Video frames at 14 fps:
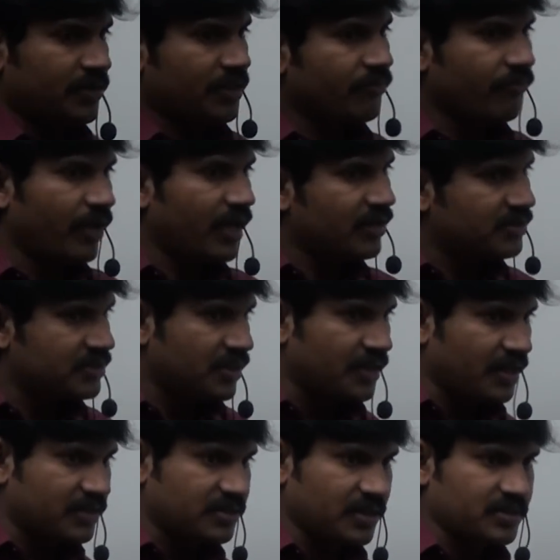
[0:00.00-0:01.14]
invalid
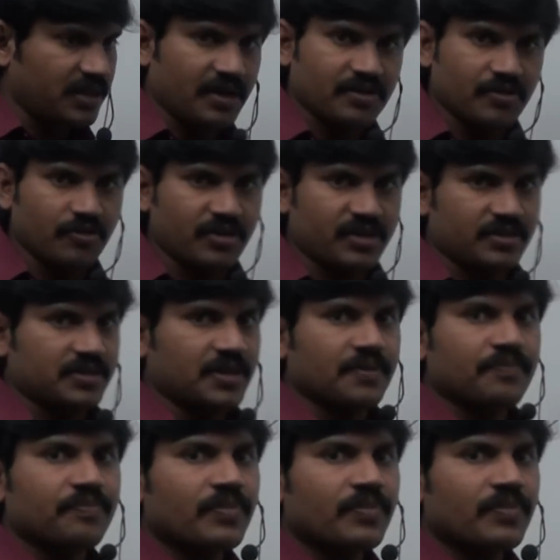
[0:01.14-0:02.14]
syntaxes, right? Okay, this is.